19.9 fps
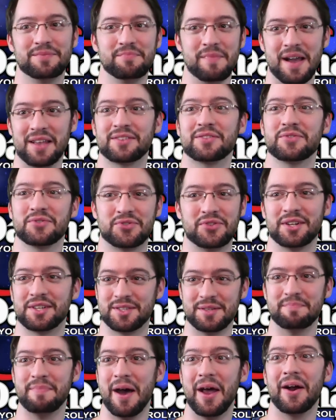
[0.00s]
Mask Restrict's
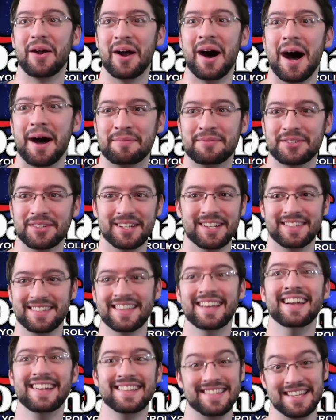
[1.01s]
a better option. It's,
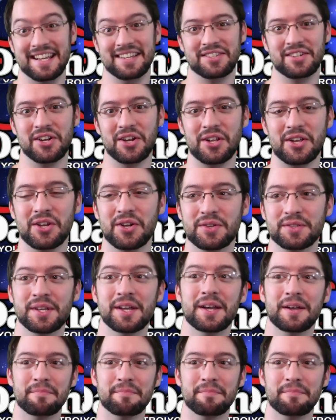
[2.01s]
it's easier to use.